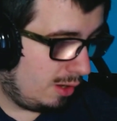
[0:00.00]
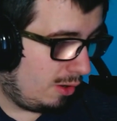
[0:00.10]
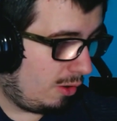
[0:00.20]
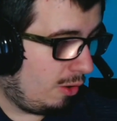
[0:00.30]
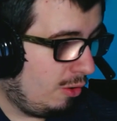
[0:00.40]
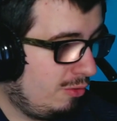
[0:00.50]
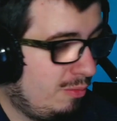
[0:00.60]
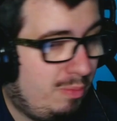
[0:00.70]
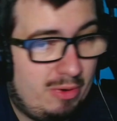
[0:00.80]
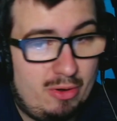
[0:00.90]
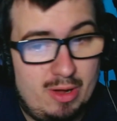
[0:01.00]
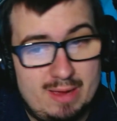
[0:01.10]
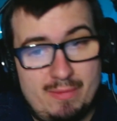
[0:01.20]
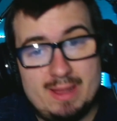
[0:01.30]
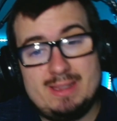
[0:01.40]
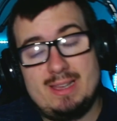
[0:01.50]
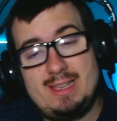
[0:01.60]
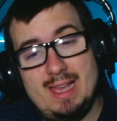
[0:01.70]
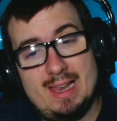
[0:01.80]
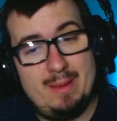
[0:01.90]
Oh boy, what the
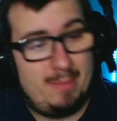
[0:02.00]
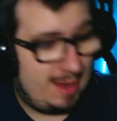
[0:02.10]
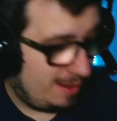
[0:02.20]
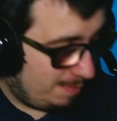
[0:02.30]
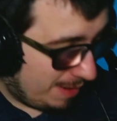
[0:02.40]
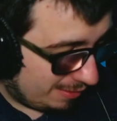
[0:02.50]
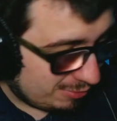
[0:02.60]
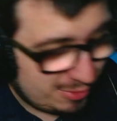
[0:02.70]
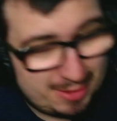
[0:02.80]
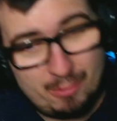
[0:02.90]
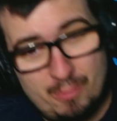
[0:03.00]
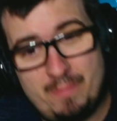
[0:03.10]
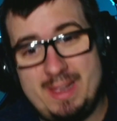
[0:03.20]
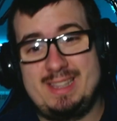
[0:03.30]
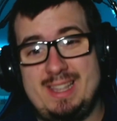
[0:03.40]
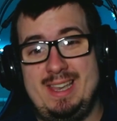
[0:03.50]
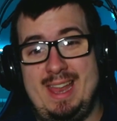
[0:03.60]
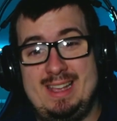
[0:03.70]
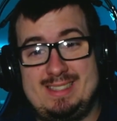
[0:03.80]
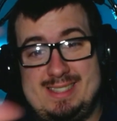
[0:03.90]
hell am I about to
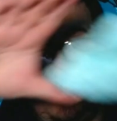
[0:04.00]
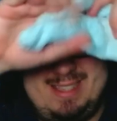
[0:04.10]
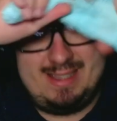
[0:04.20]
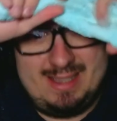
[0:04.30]
witness?